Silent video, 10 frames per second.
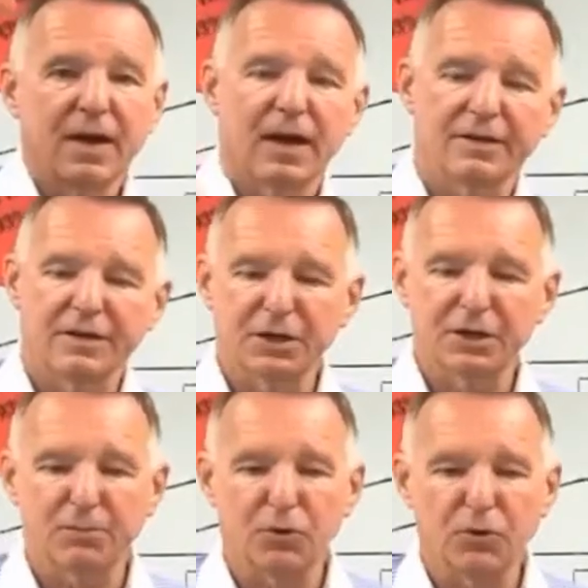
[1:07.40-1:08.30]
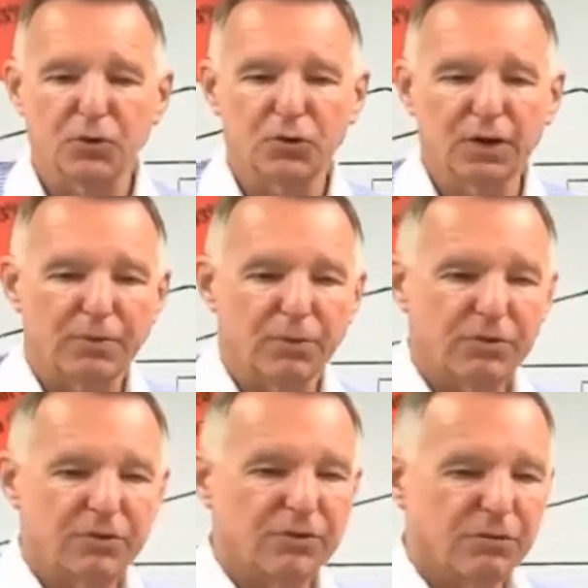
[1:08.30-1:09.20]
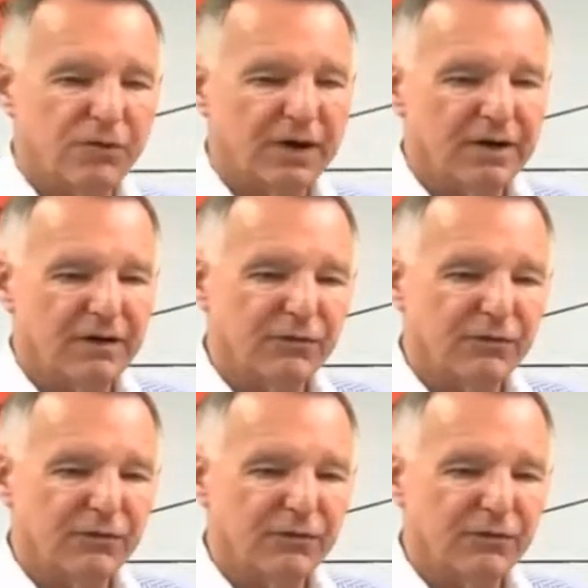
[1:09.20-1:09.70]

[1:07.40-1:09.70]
I take a poker and I put it in the fire.